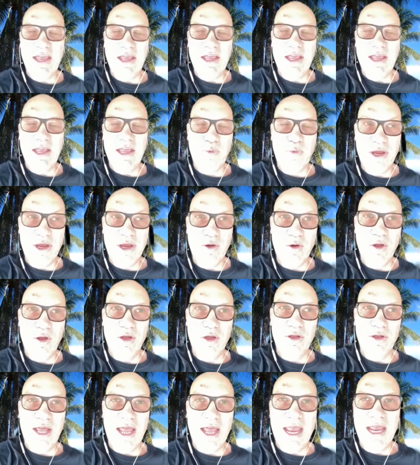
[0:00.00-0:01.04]
a
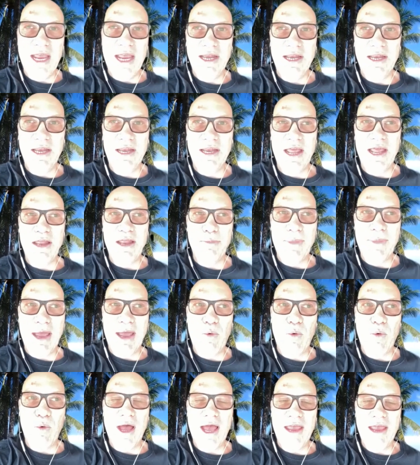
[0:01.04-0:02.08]
3-year-old, Aiden, and
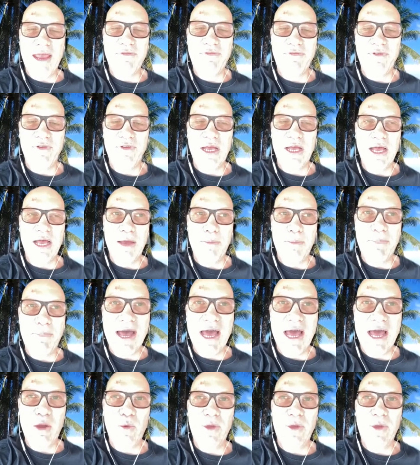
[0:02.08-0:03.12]
my wife,
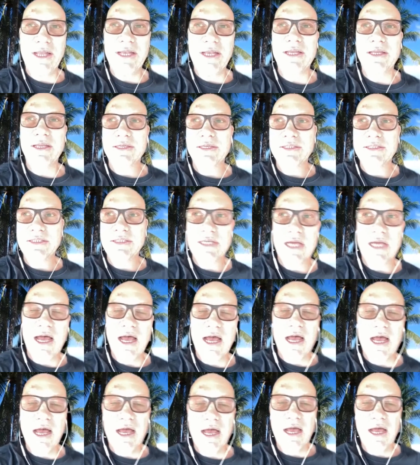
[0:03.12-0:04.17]
Panawit.
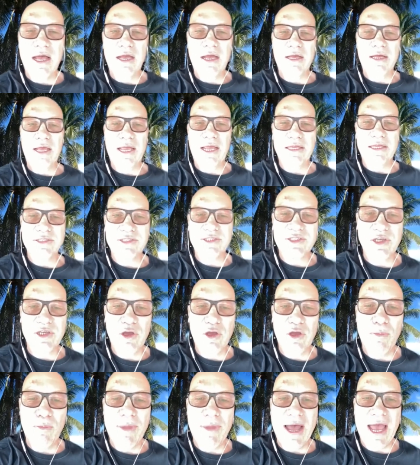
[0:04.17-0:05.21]
And
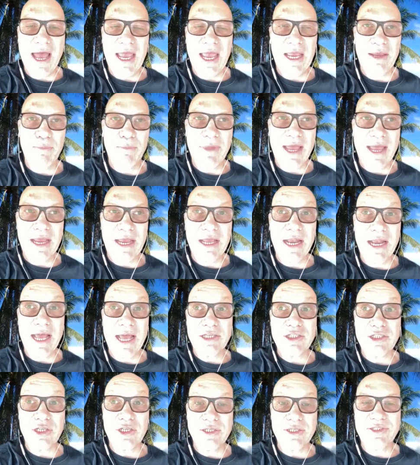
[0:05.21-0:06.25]
so my
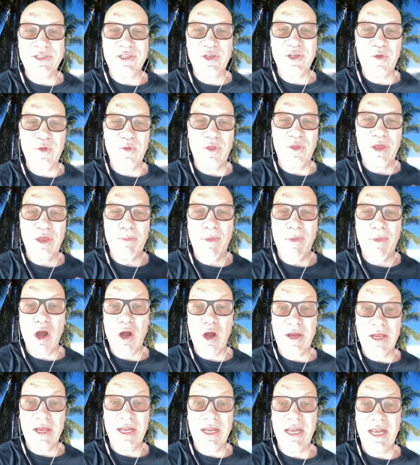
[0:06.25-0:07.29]
connection to the
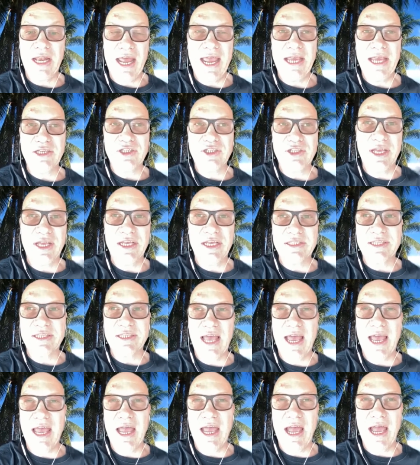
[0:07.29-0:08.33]
market in Asia is
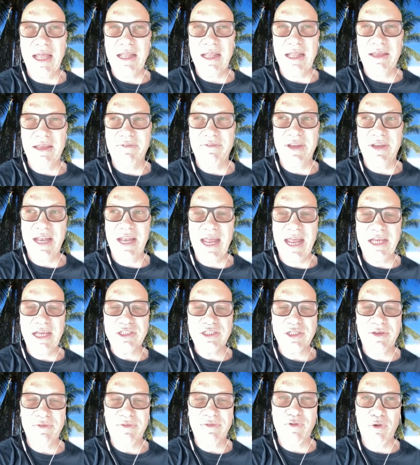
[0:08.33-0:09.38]
I lived in
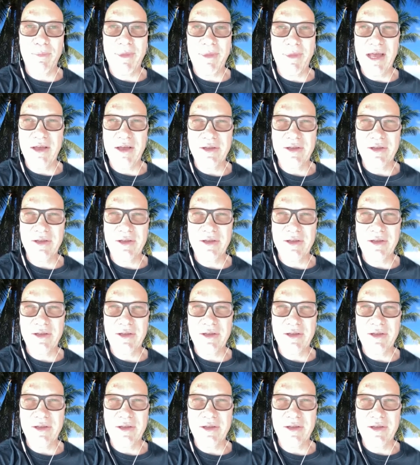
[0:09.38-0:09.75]
Asia for